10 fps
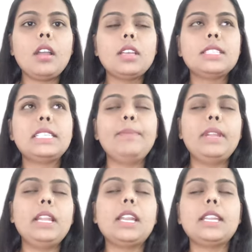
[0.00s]

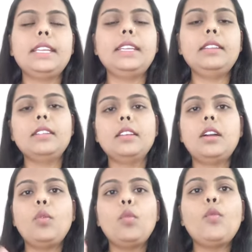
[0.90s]
Similarly,
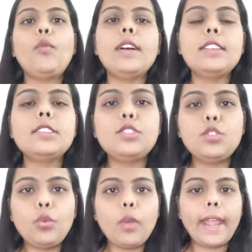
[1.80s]
once
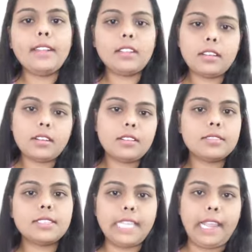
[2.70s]
you enter a
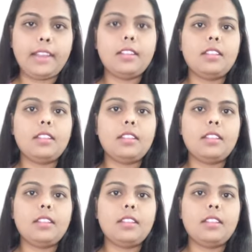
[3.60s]
cell,